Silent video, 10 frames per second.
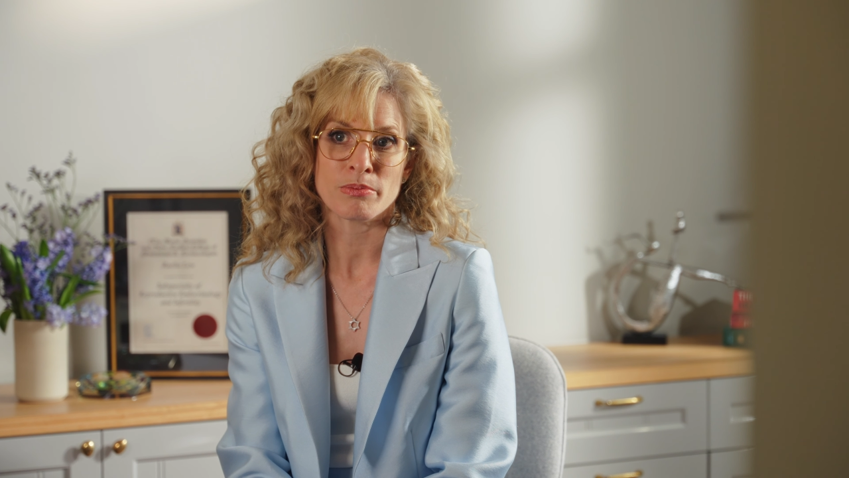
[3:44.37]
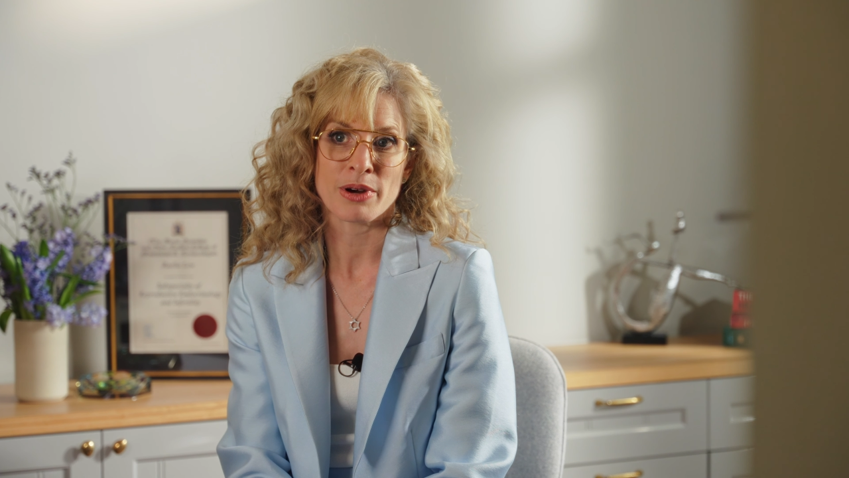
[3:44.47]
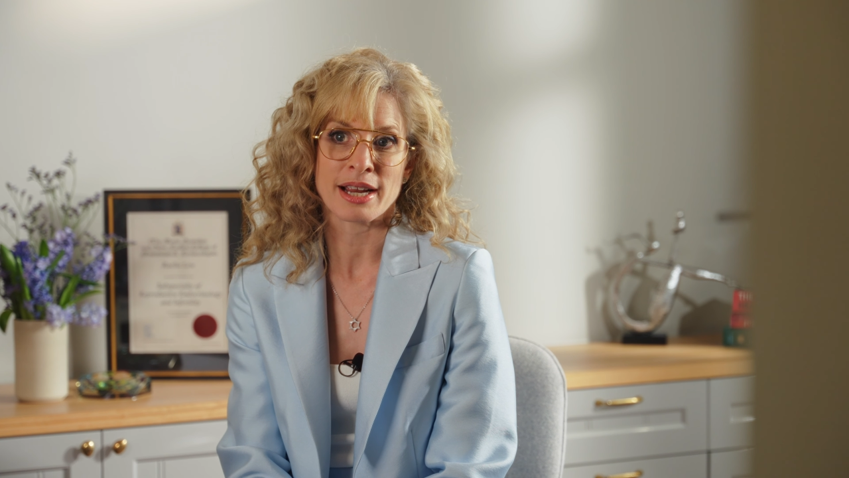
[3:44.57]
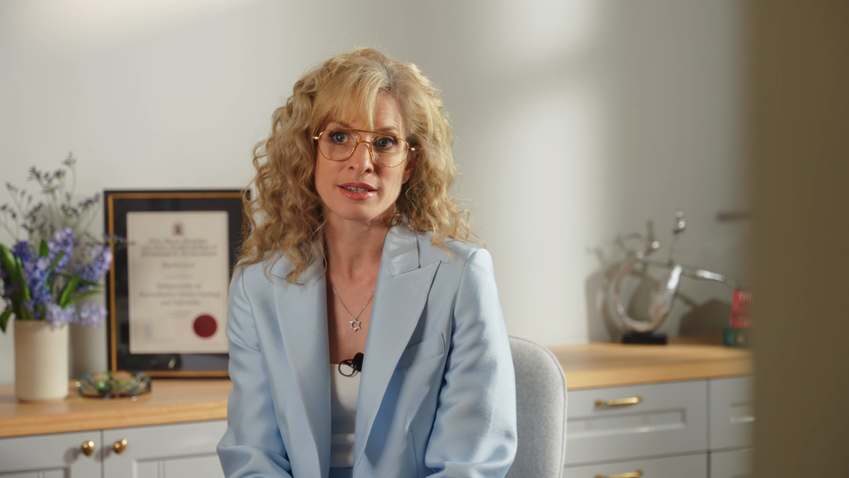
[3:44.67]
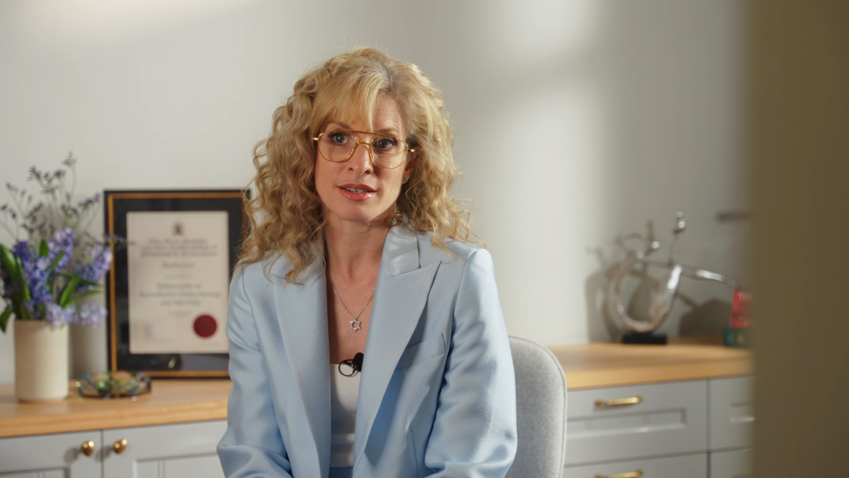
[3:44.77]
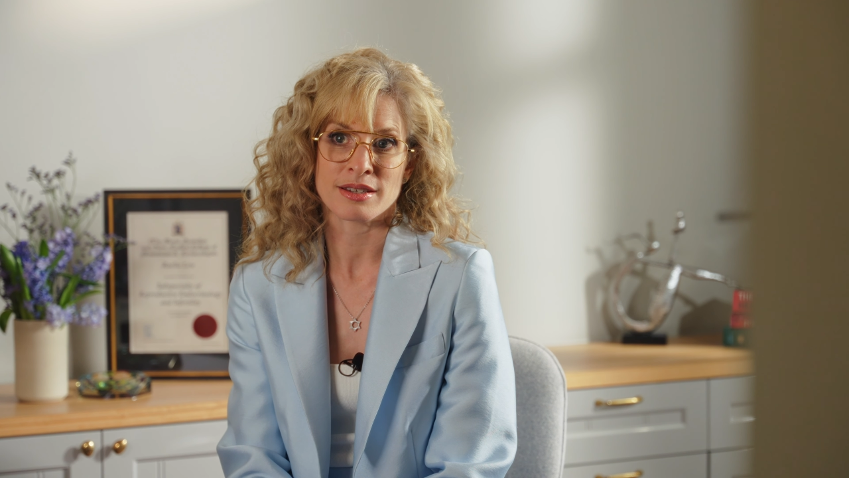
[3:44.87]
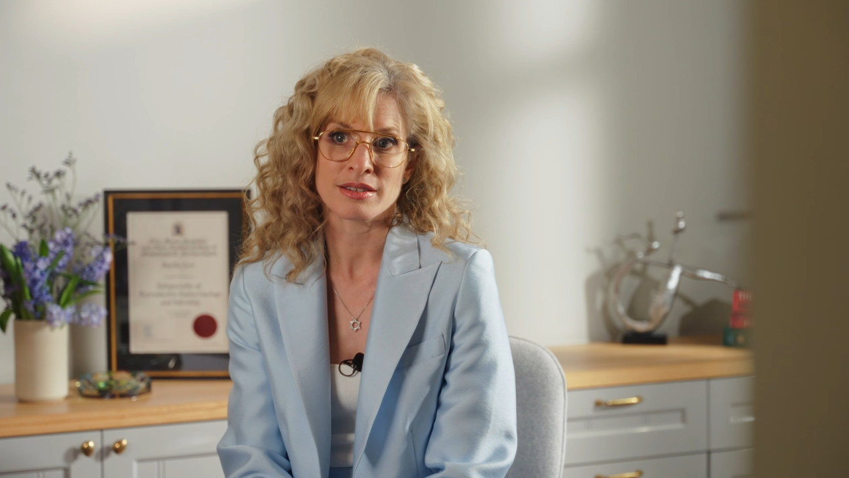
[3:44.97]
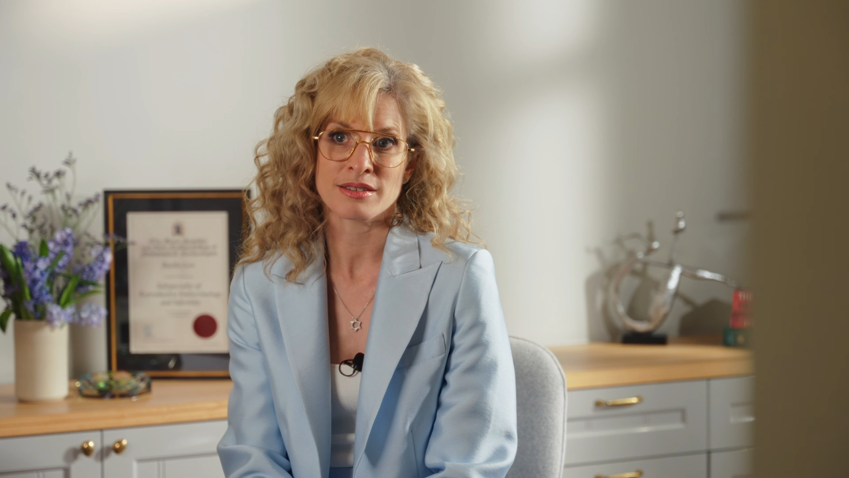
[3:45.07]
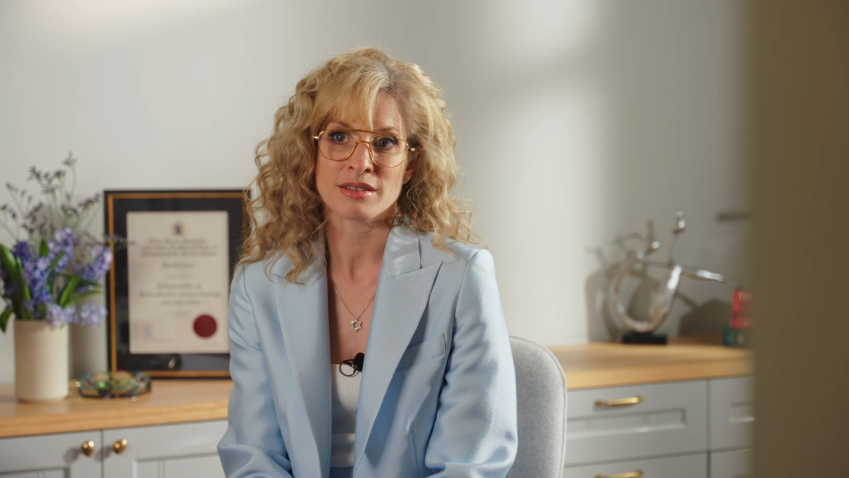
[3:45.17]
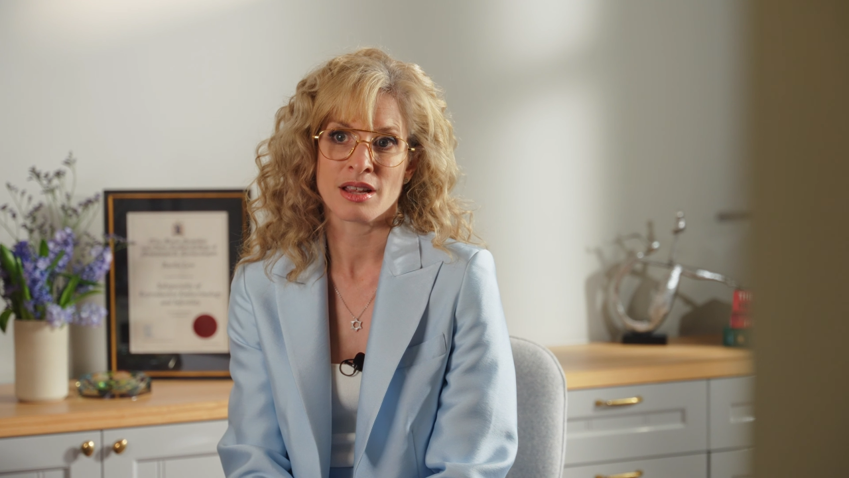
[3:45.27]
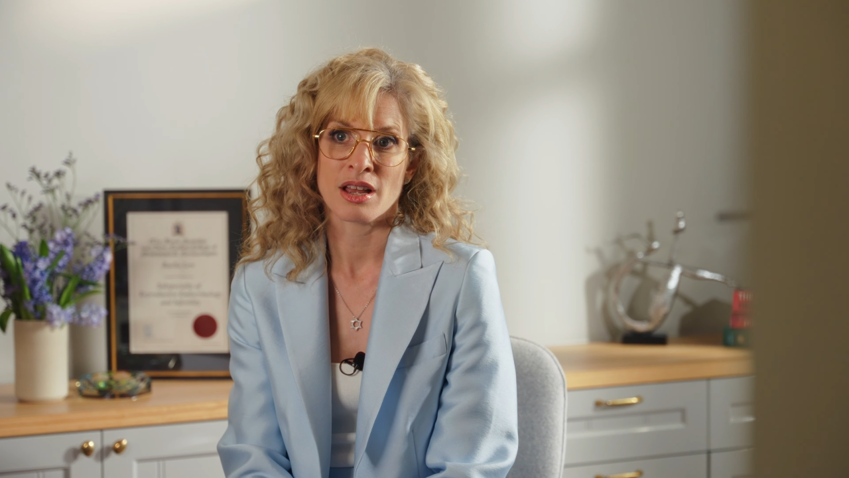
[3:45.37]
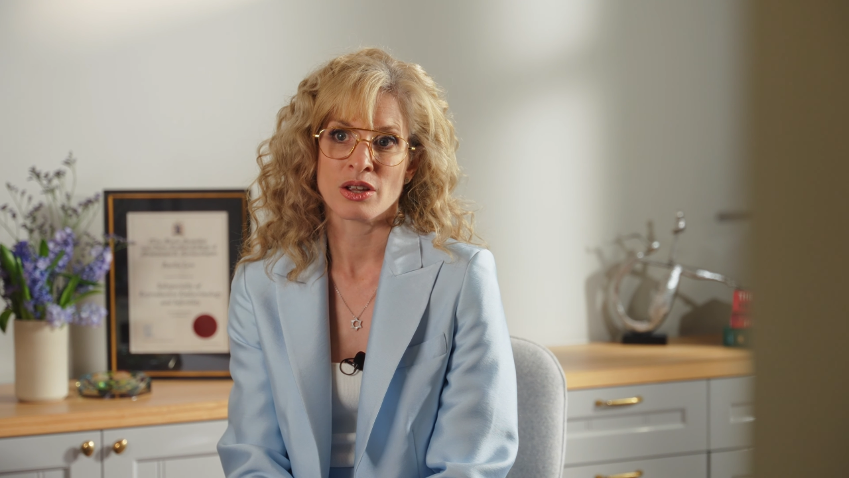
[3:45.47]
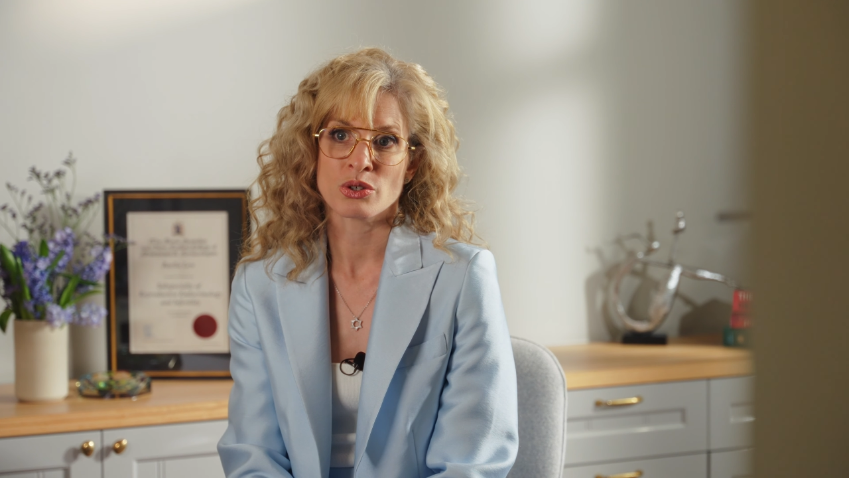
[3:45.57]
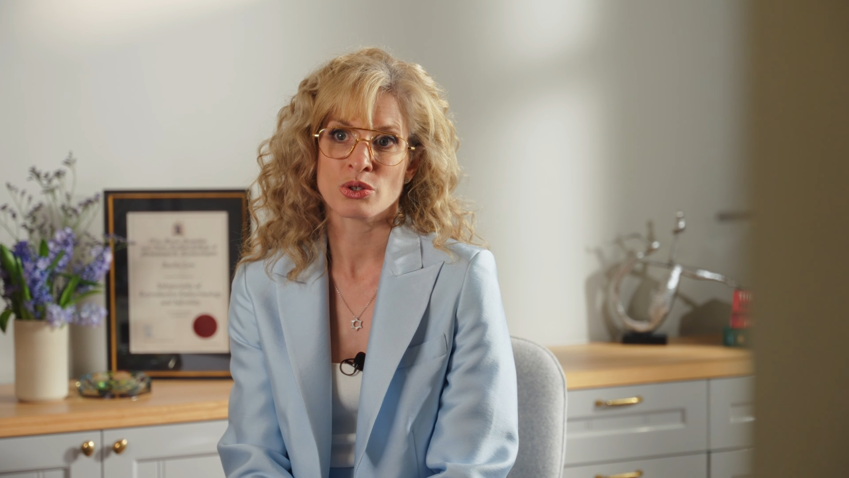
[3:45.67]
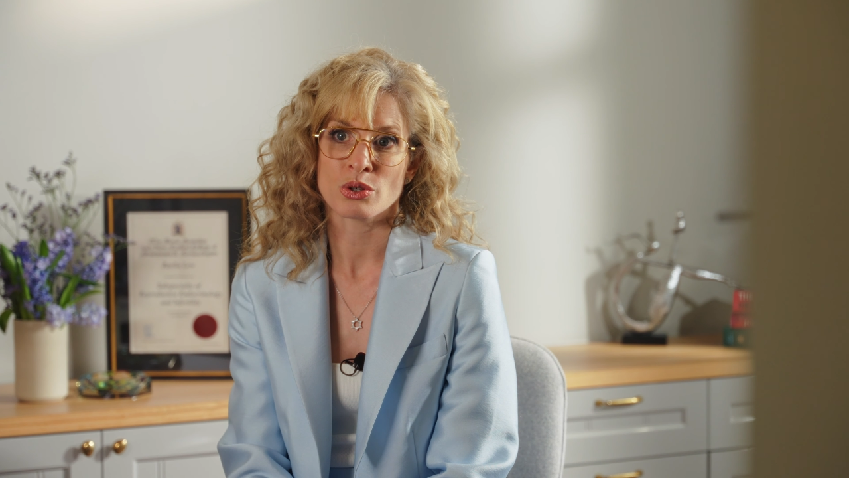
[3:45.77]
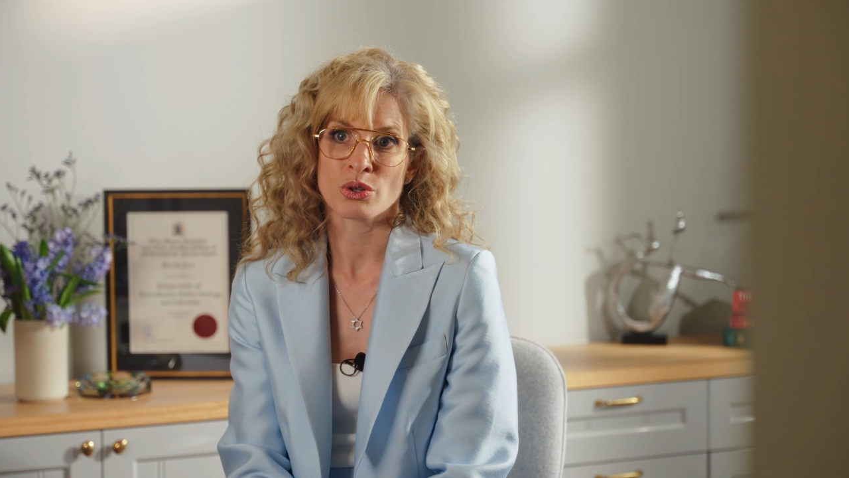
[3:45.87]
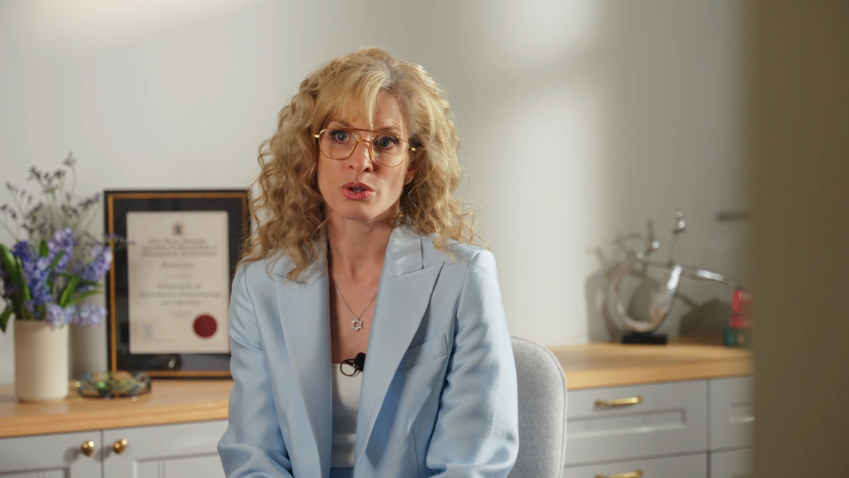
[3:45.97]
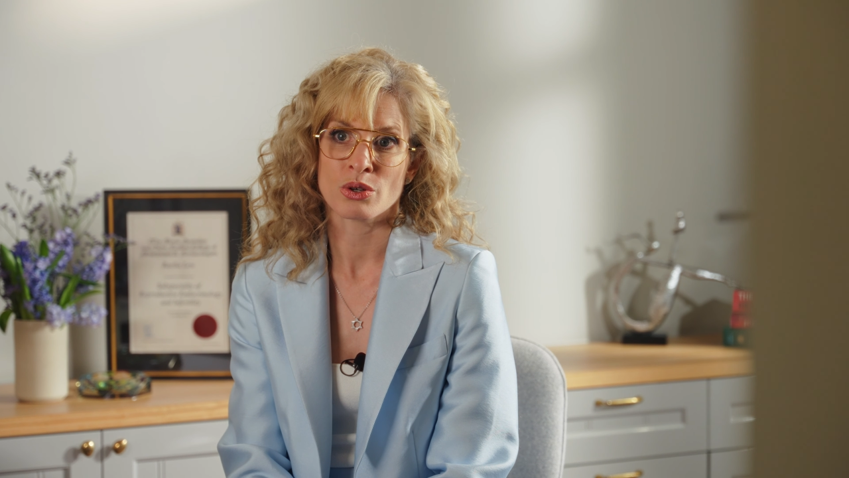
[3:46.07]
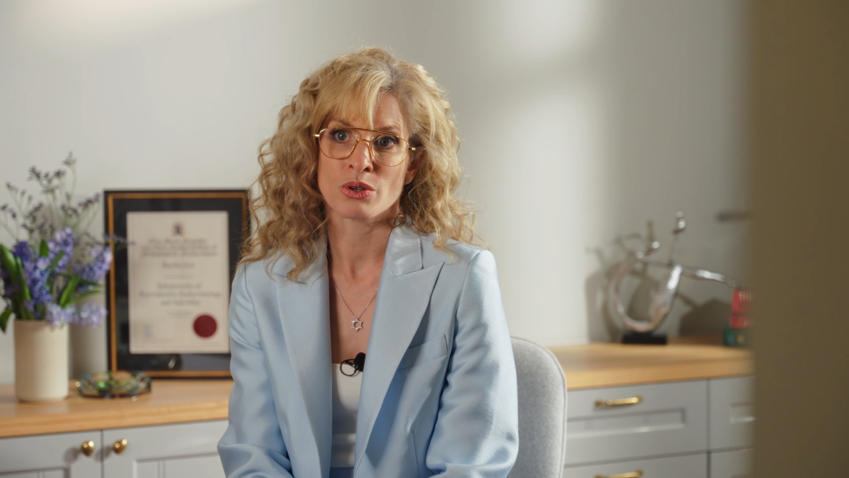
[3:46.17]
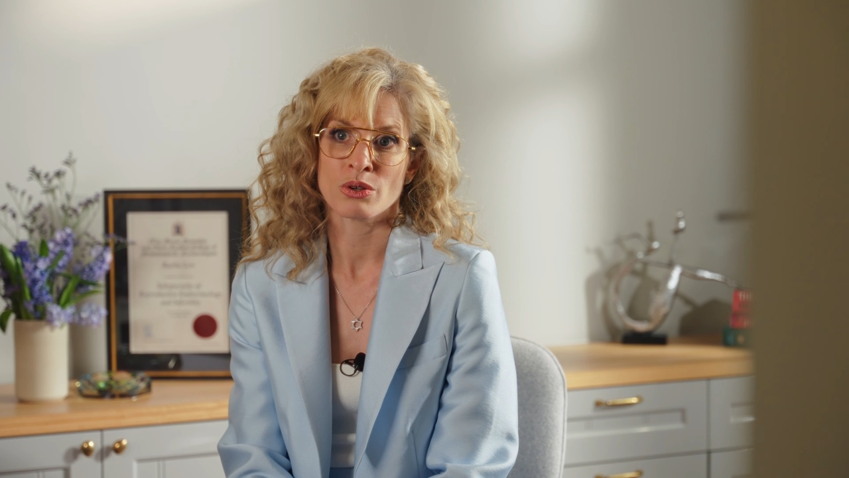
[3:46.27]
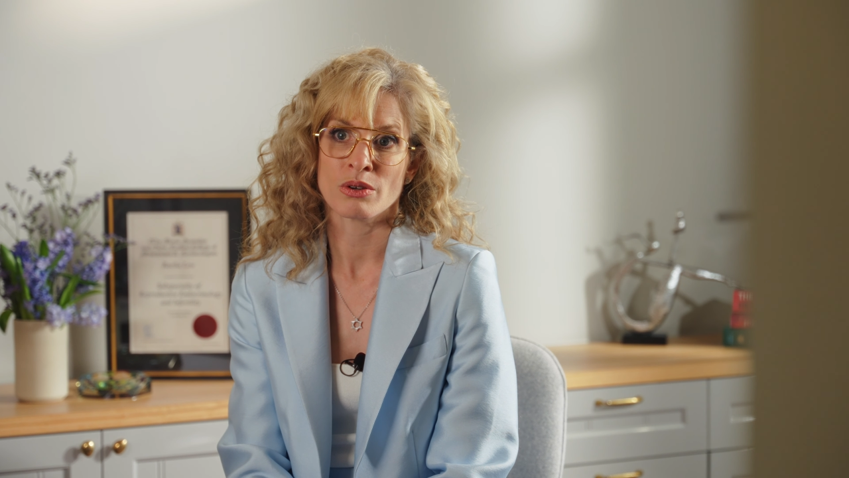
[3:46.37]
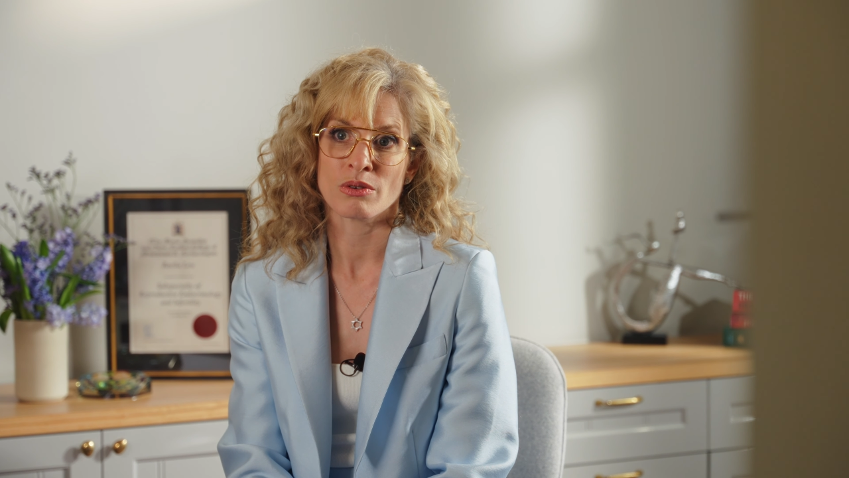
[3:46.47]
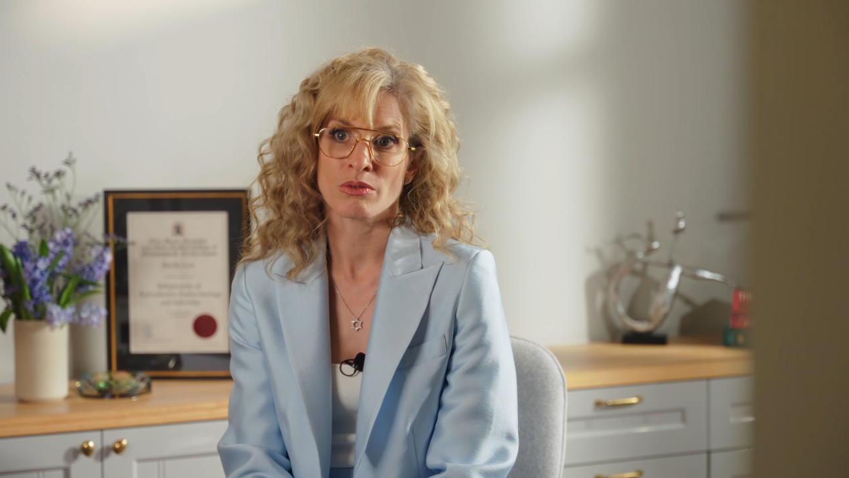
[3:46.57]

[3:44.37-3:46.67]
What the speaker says: practice to